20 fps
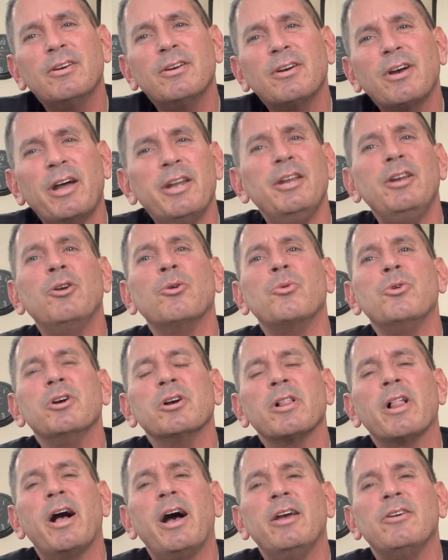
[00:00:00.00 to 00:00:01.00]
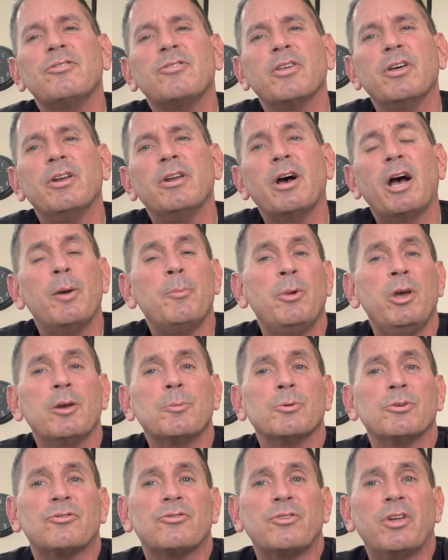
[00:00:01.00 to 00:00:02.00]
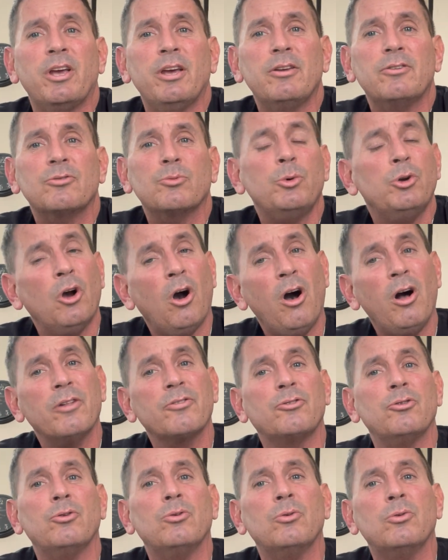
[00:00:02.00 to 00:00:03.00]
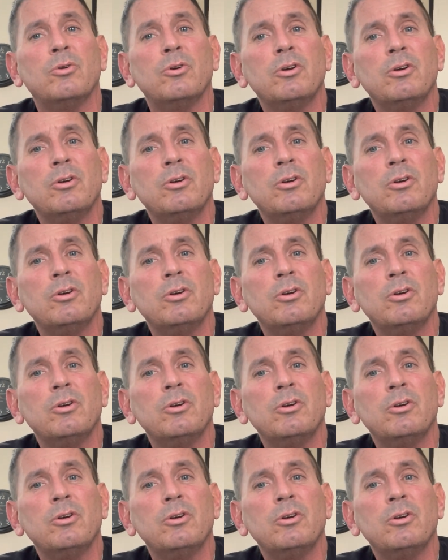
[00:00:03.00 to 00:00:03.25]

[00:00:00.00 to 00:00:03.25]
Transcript: I need to realize that I make mistakes. We all do.